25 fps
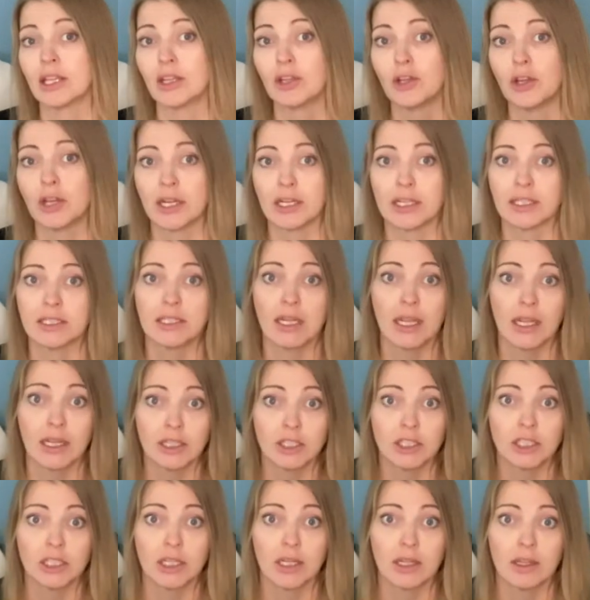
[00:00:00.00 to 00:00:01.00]
good
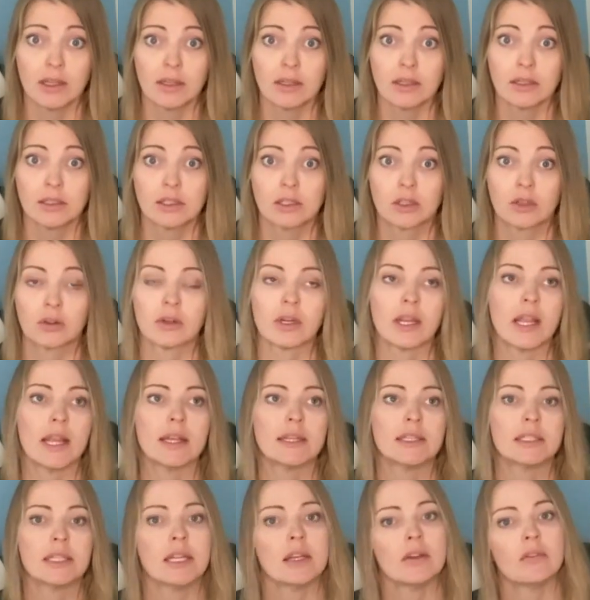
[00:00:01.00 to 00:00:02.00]
intentions,
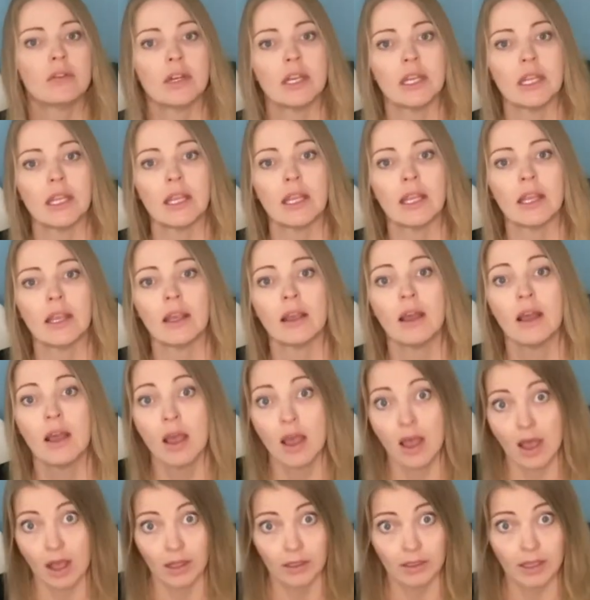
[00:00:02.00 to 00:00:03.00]
creativity,
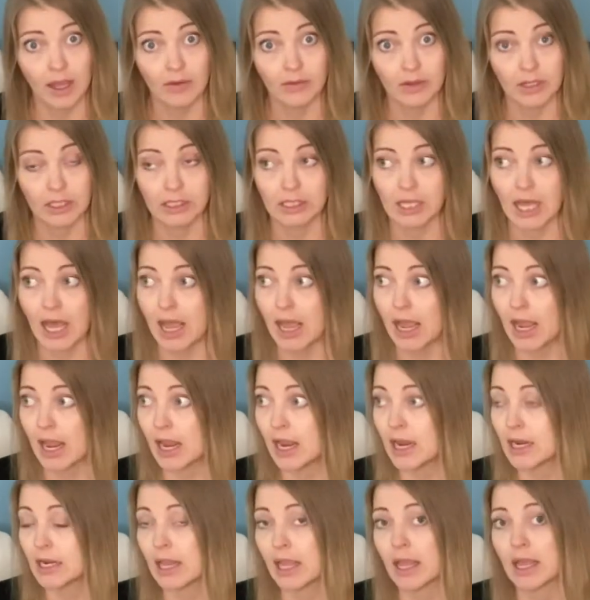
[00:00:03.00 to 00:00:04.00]
love and
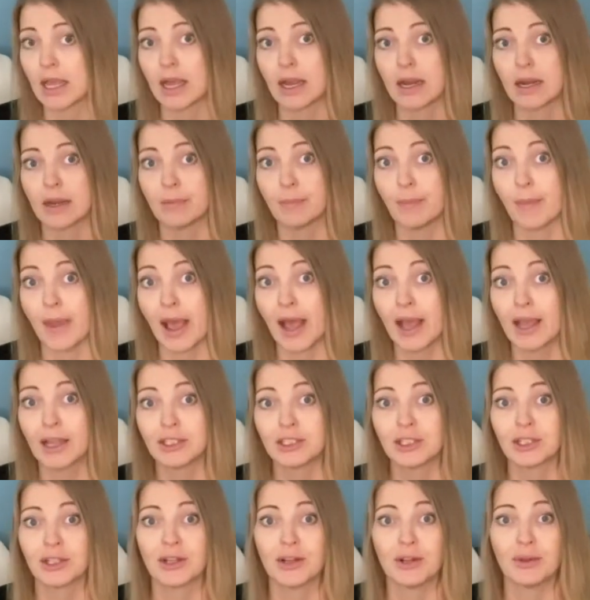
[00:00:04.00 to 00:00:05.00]
light, and
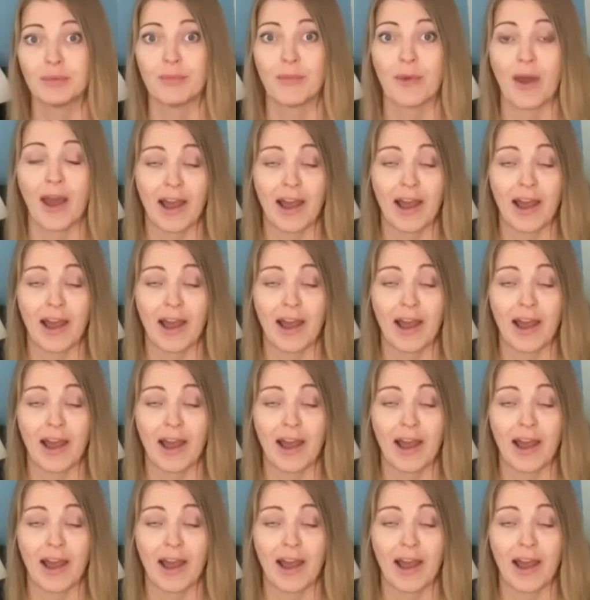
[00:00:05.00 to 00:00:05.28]
magical